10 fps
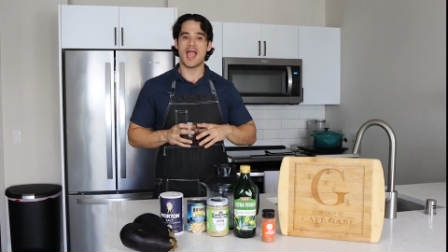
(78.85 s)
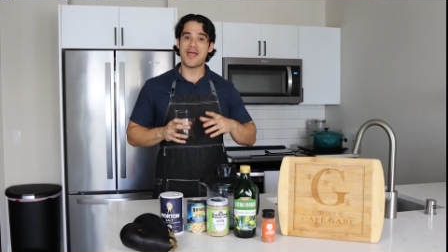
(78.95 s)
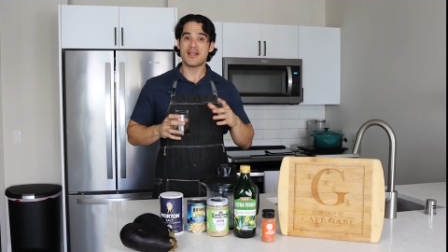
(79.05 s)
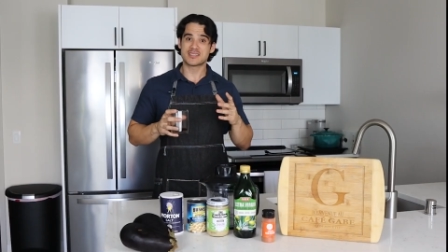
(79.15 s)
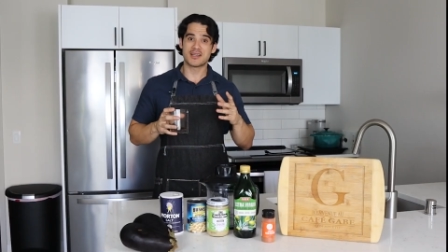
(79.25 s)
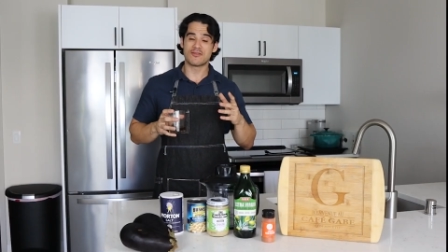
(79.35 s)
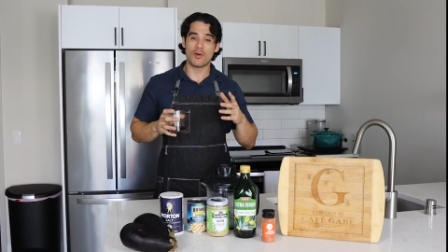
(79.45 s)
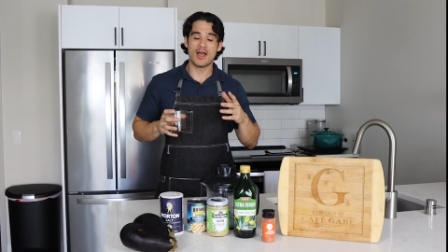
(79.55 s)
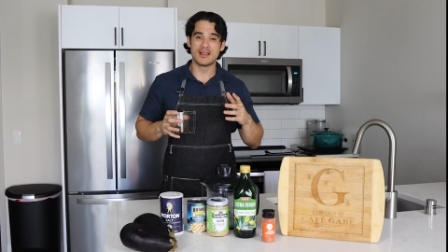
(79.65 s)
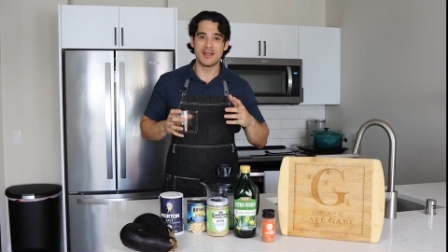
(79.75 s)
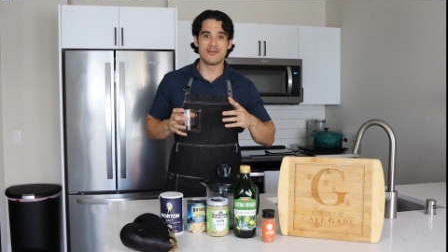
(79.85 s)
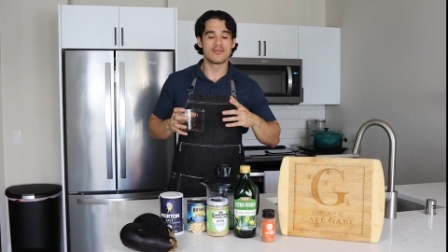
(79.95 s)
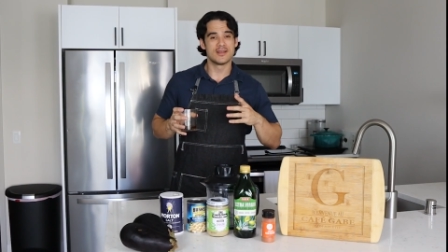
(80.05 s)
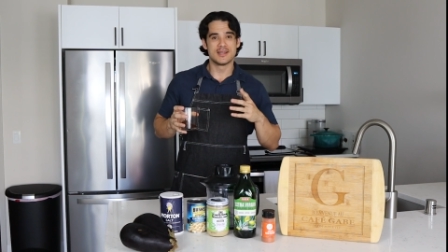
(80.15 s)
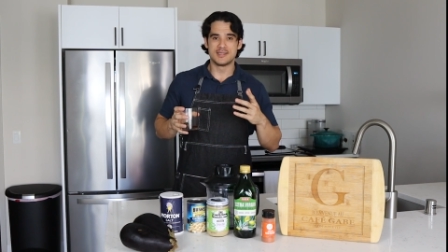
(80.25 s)
And that's kind of why I love
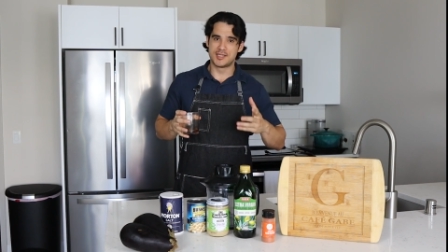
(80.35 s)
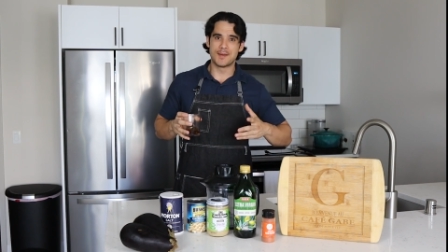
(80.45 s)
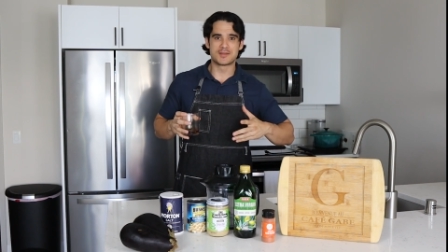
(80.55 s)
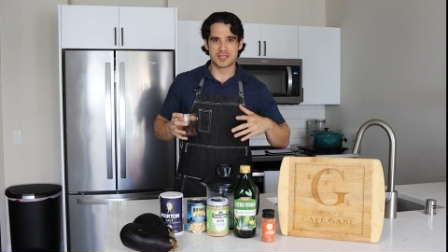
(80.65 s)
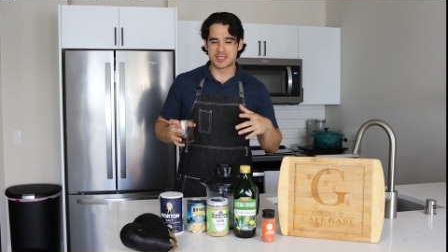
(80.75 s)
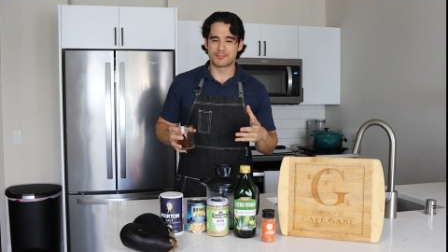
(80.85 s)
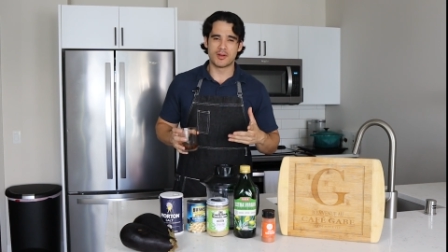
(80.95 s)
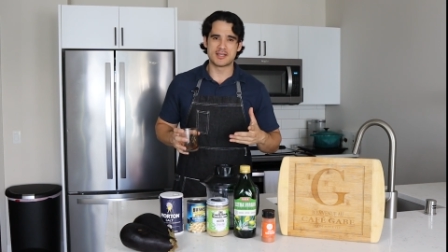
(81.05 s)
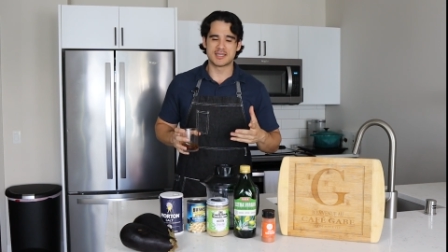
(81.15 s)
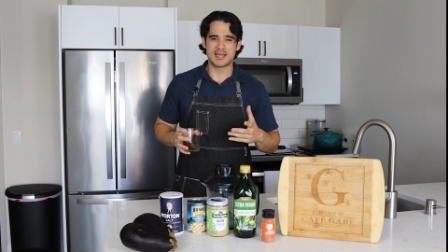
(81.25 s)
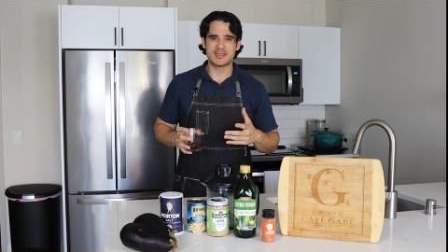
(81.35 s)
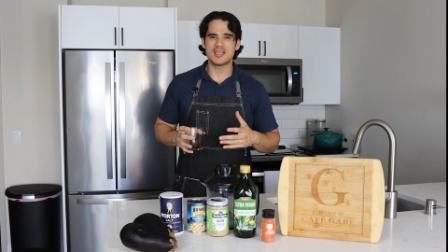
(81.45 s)
dips and spreads like